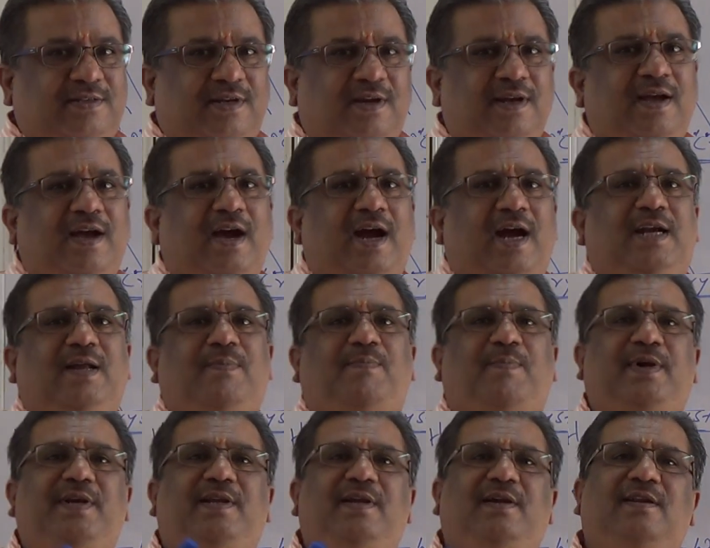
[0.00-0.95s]
and a
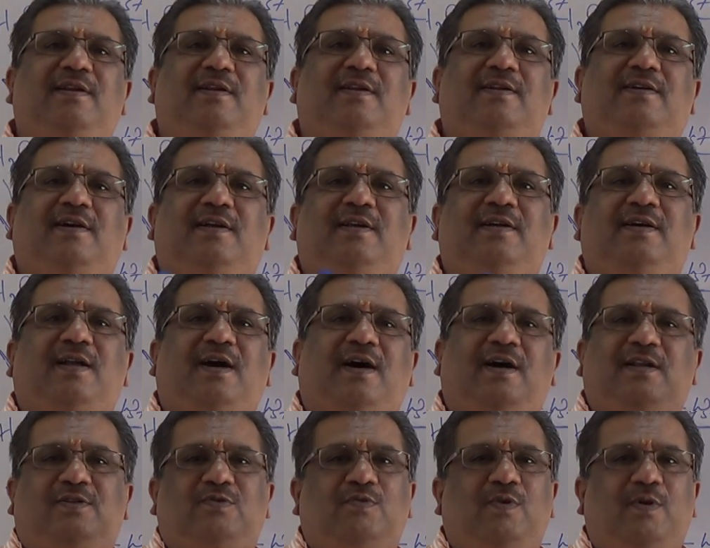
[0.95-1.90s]
particular color
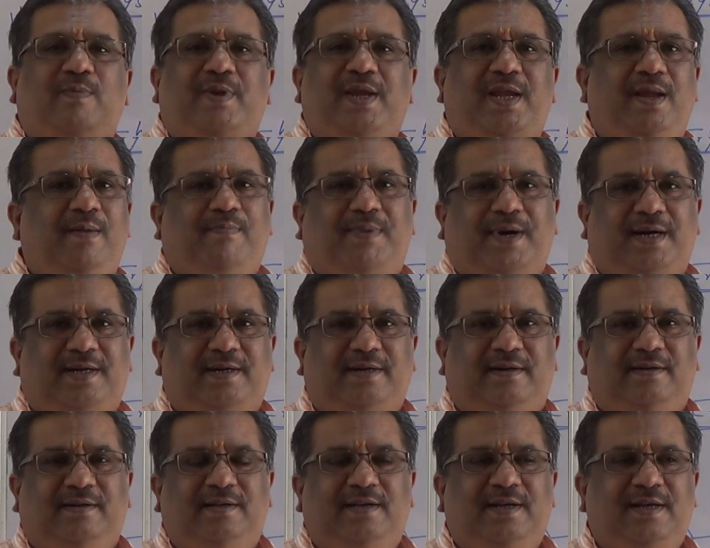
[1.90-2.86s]
also will be imparted.
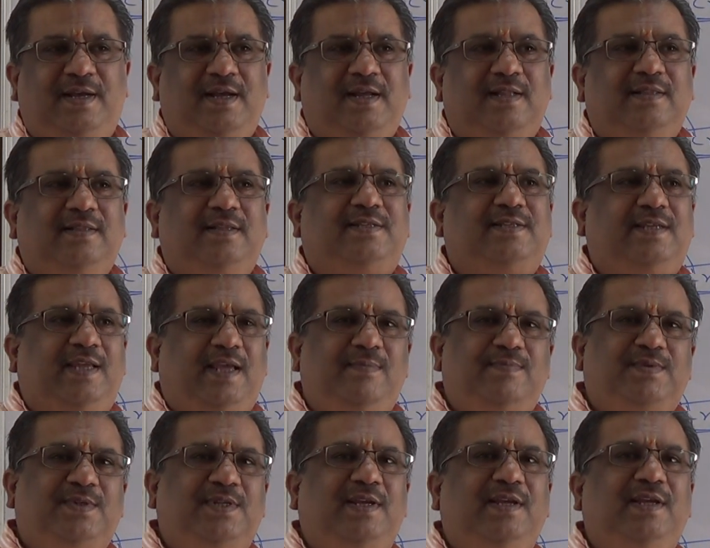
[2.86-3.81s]
The same
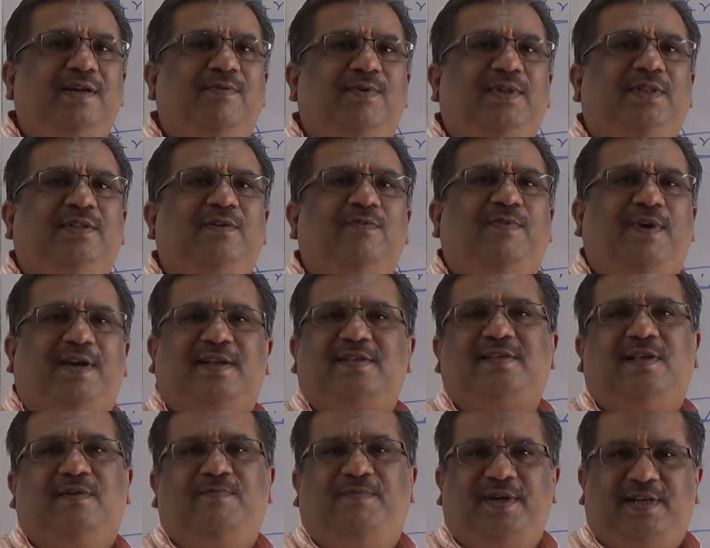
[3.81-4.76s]
thing with the ferrous
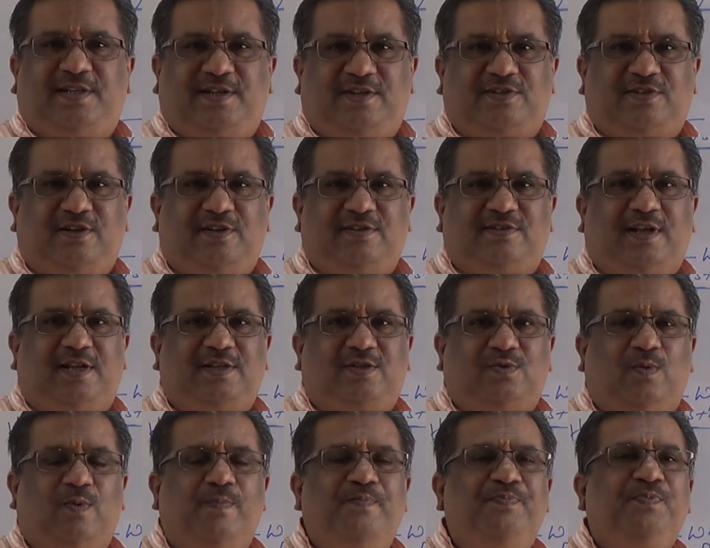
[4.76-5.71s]
sulfate crystals
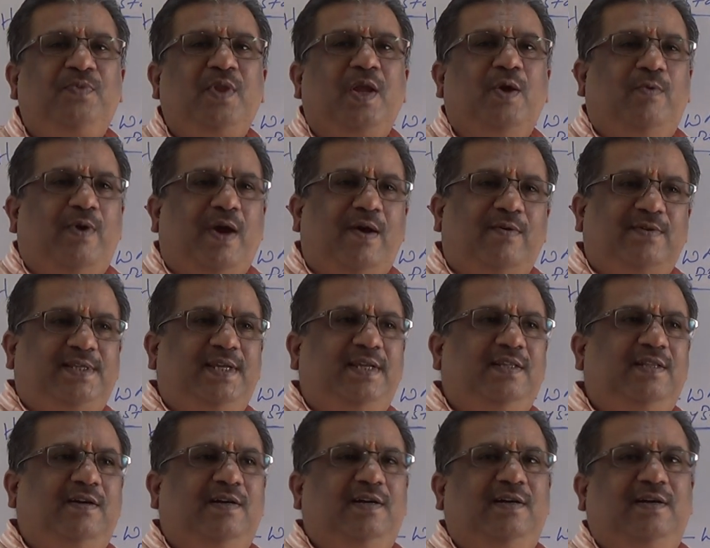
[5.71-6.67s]
also. We have seen
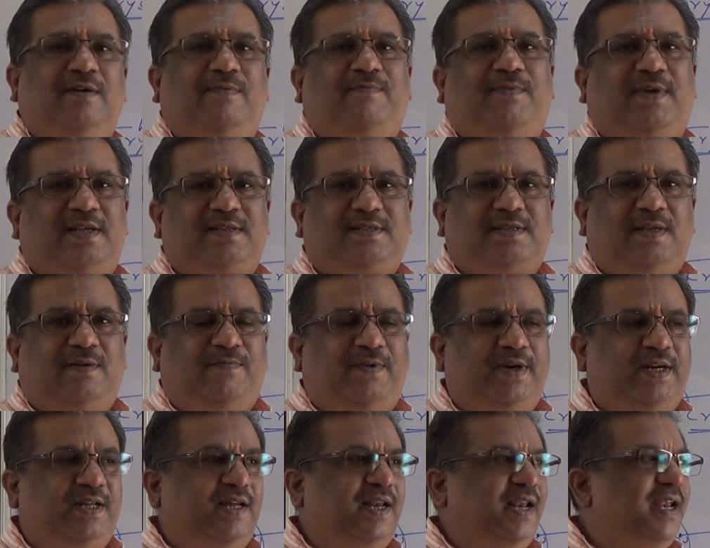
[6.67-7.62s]
the ferrous
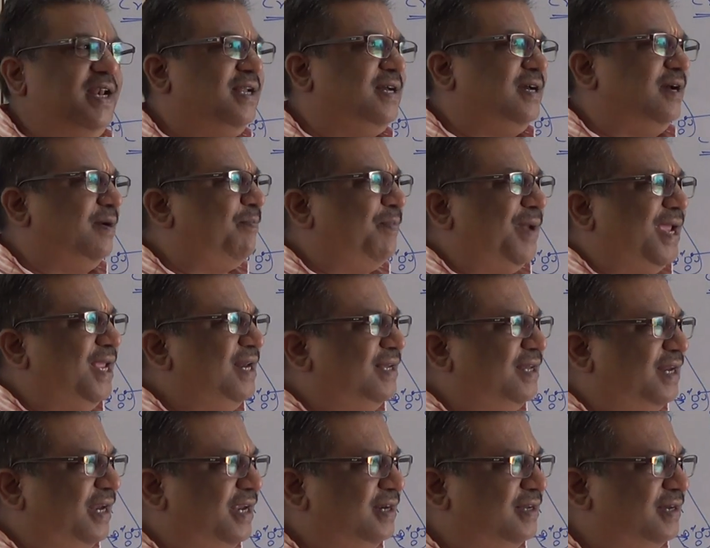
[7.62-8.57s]
sulfate pale
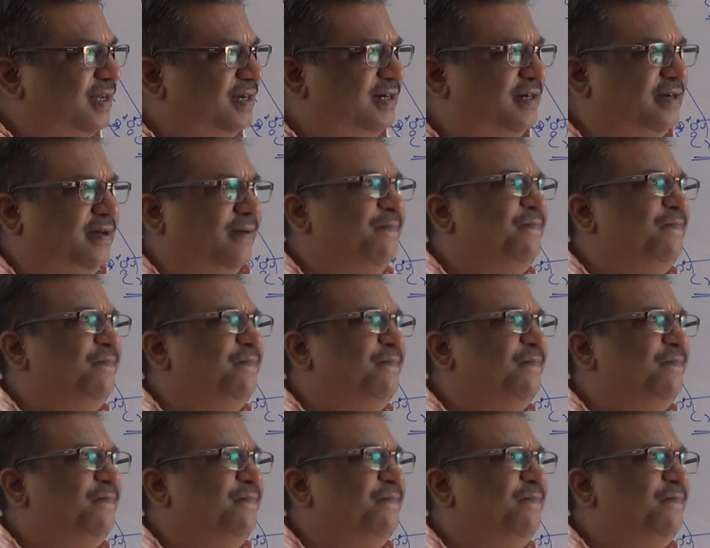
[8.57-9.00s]
green colored